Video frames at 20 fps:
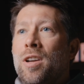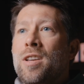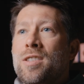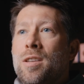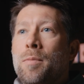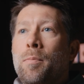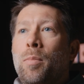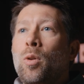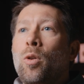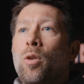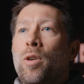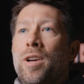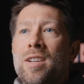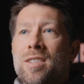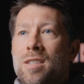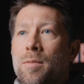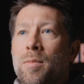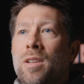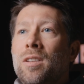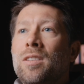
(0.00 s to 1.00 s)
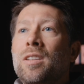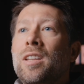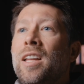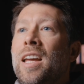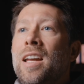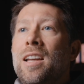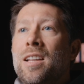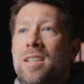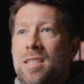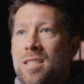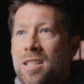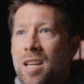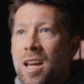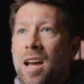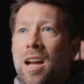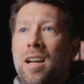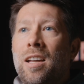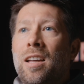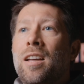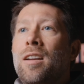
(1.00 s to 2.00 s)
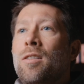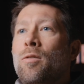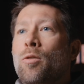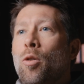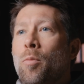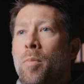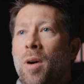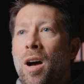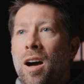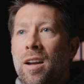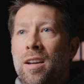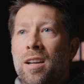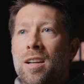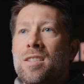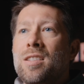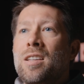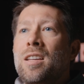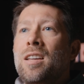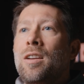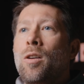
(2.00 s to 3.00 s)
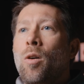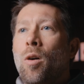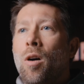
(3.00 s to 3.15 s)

is employing some of the latest tech in robotics, in